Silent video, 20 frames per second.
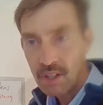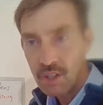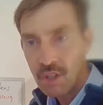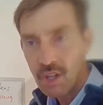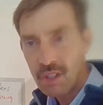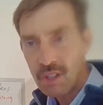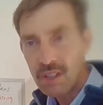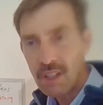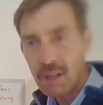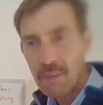
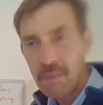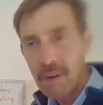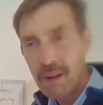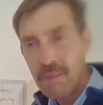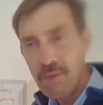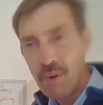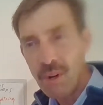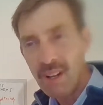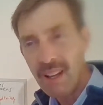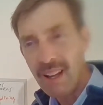Cooking would be
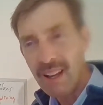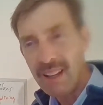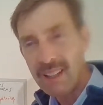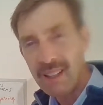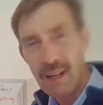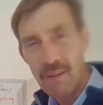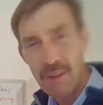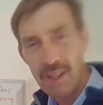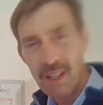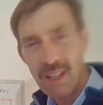more like,
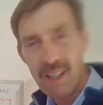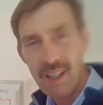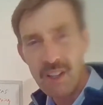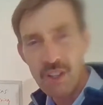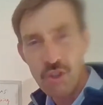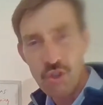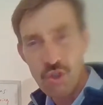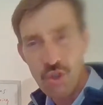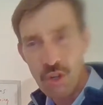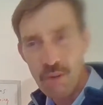Emelina,
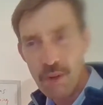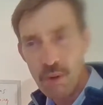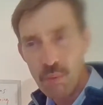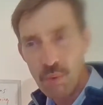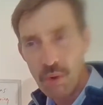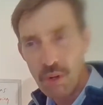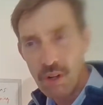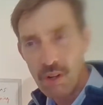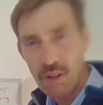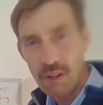the German
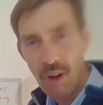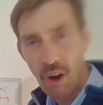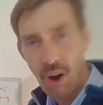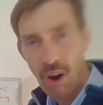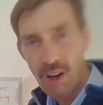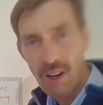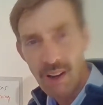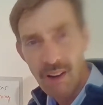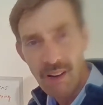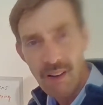word,
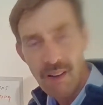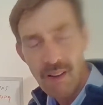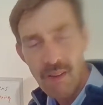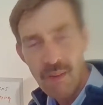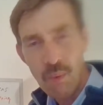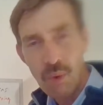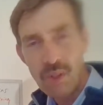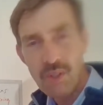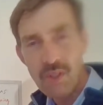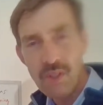kochen.
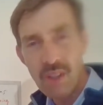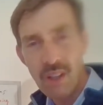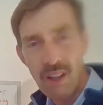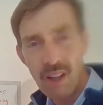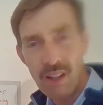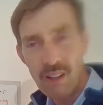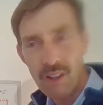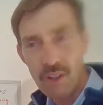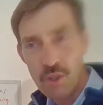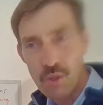What's
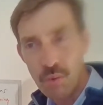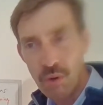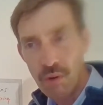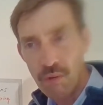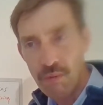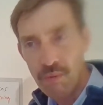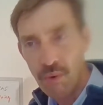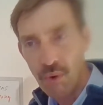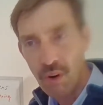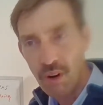the English
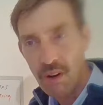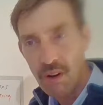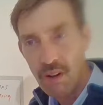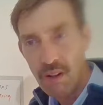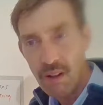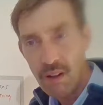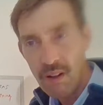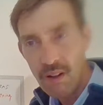word for